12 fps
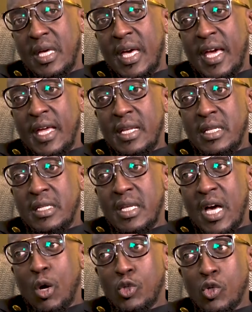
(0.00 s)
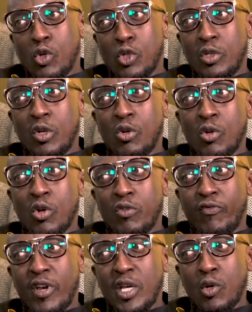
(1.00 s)
and also not
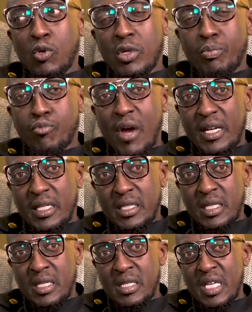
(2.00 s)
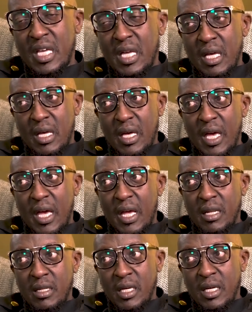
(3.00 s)
very good practices,
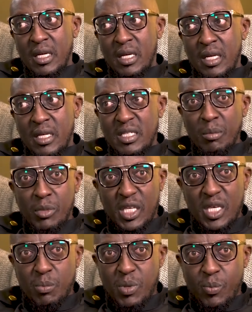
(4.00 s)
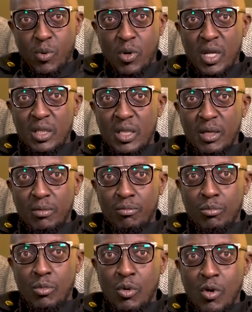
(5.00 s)
and some key people in the
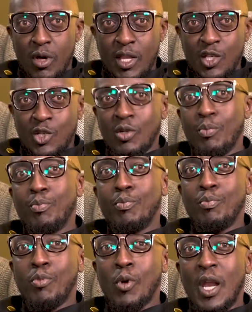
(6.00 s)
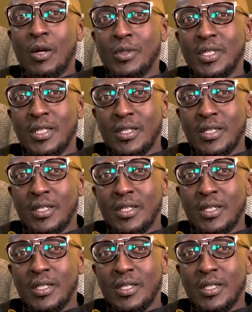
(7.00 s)
organization pull out.